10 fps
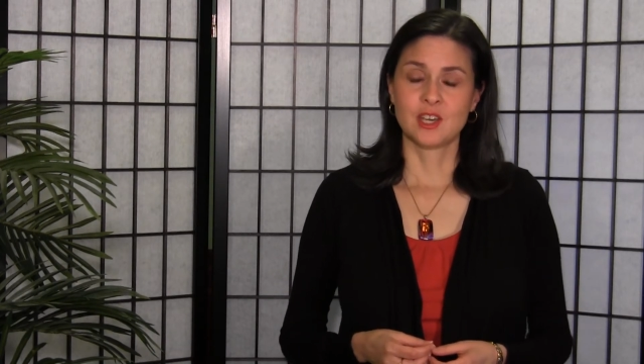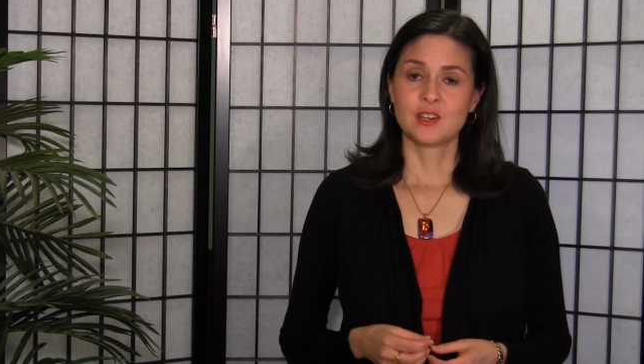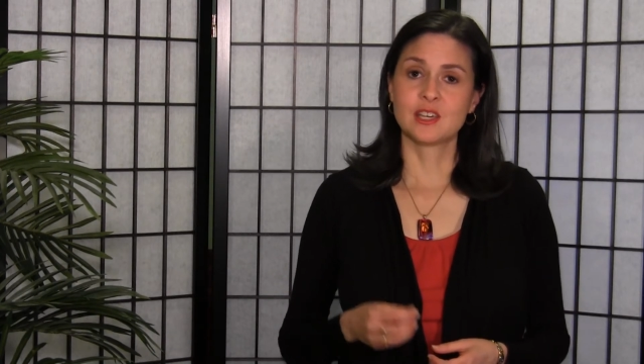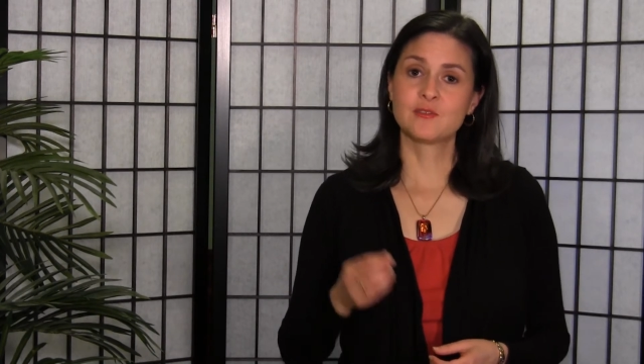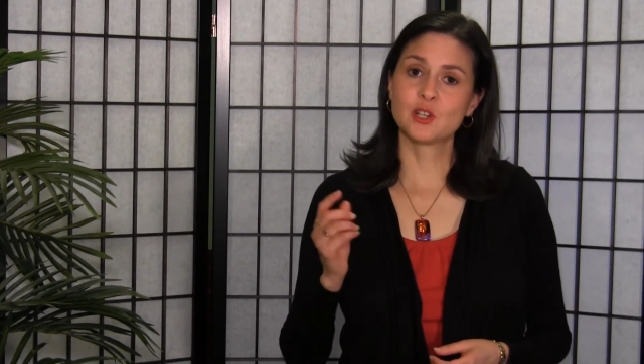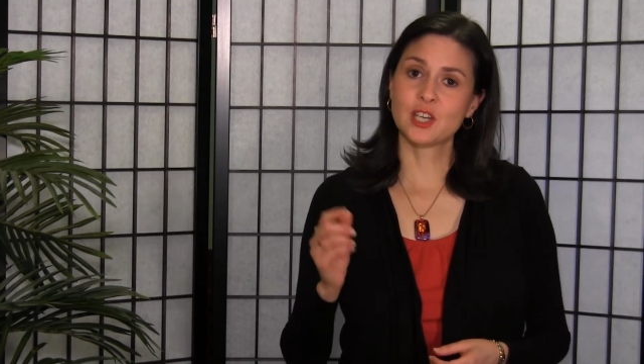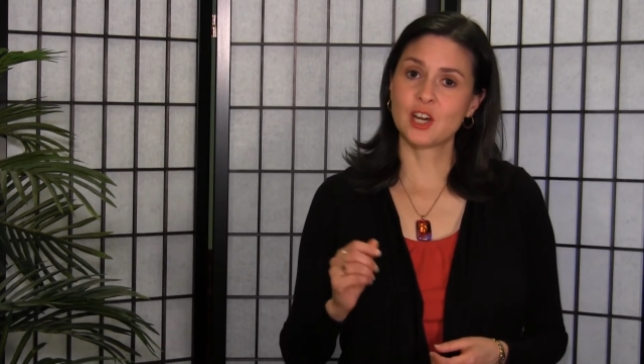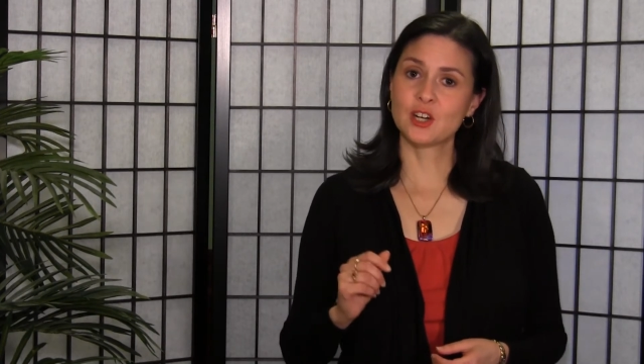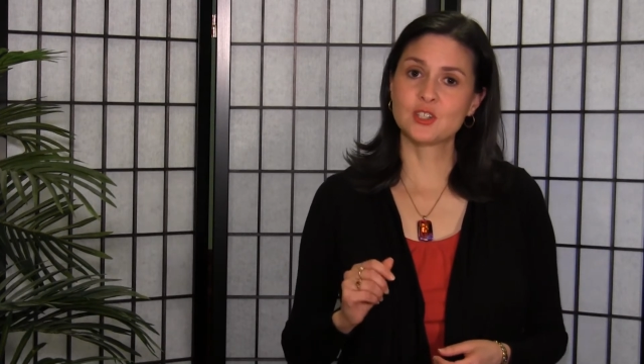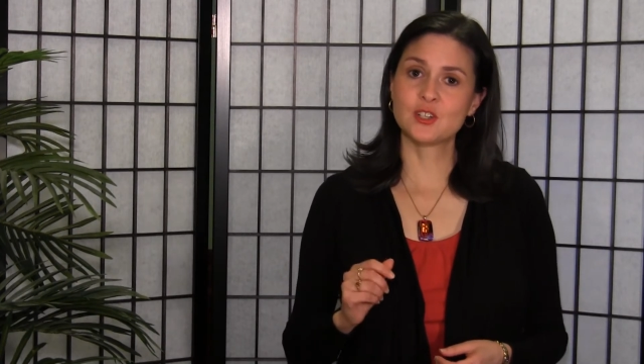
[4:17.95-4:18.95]
If your
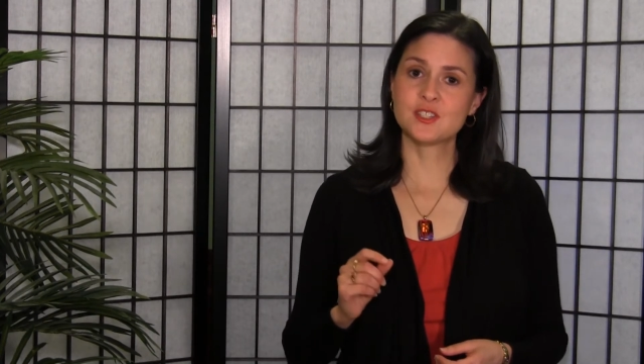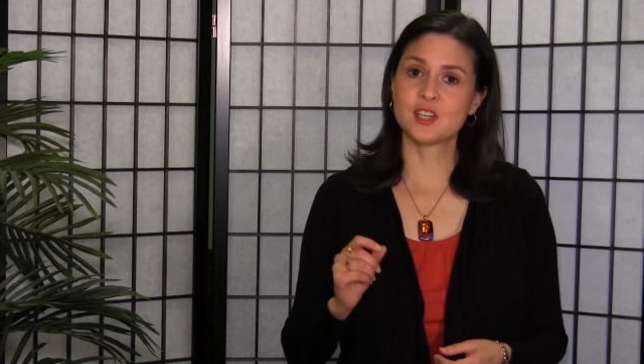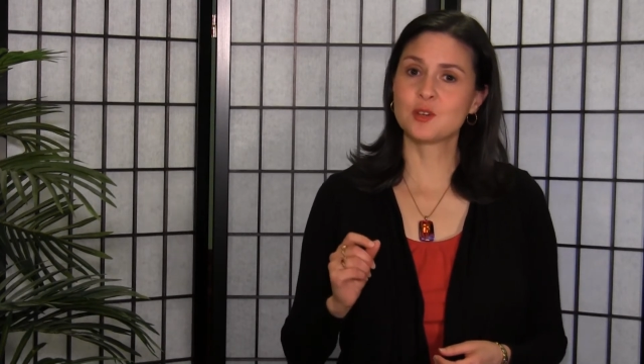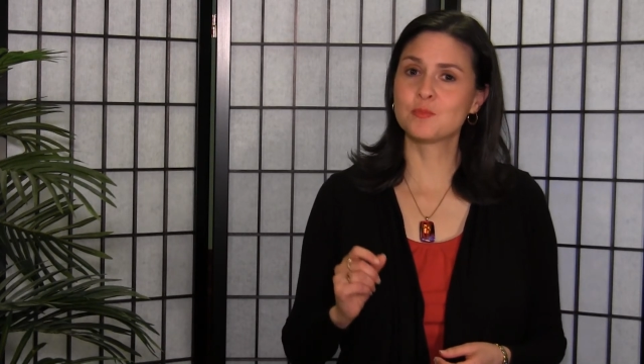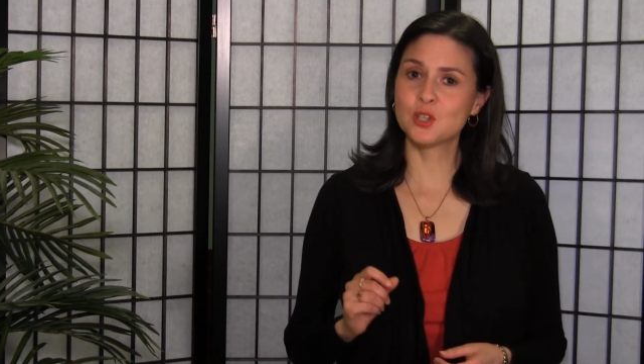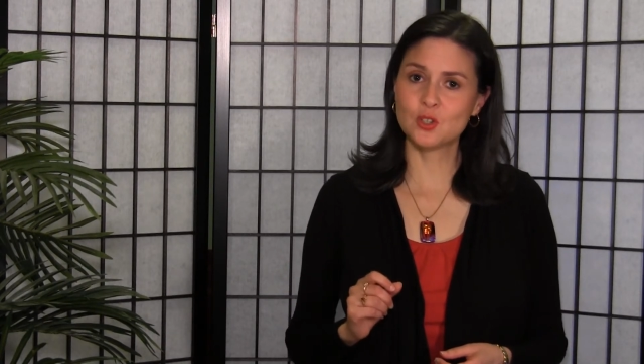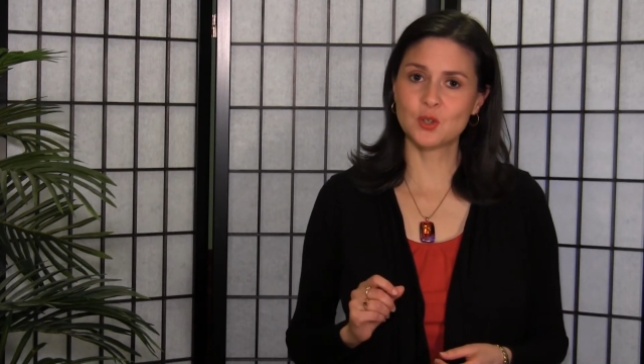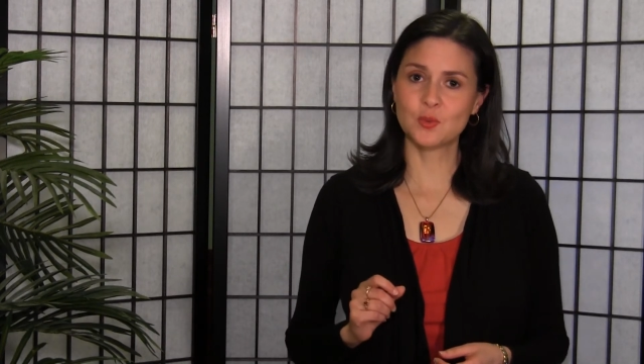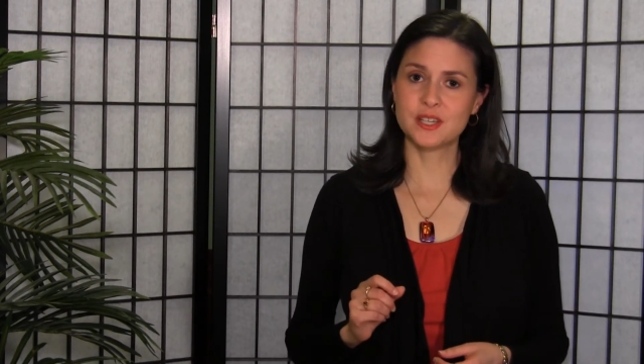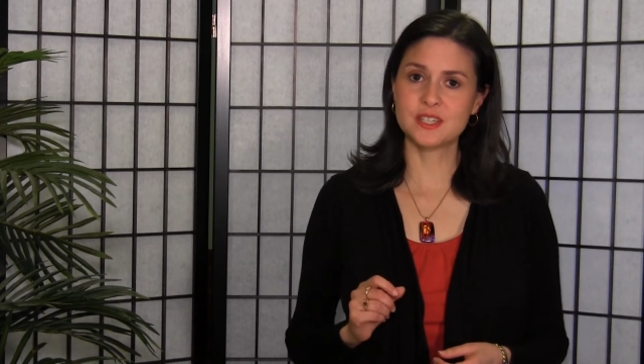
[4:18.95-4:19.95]
character is a computer
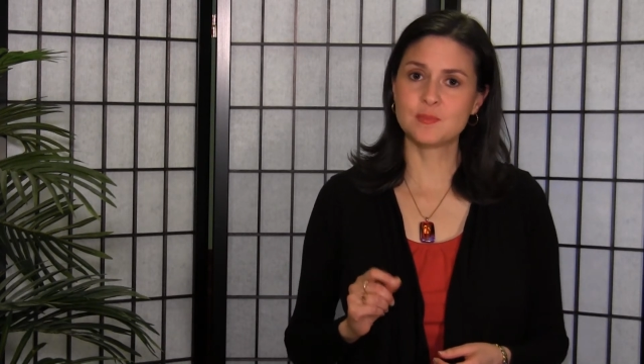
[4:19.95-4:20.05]
whiz,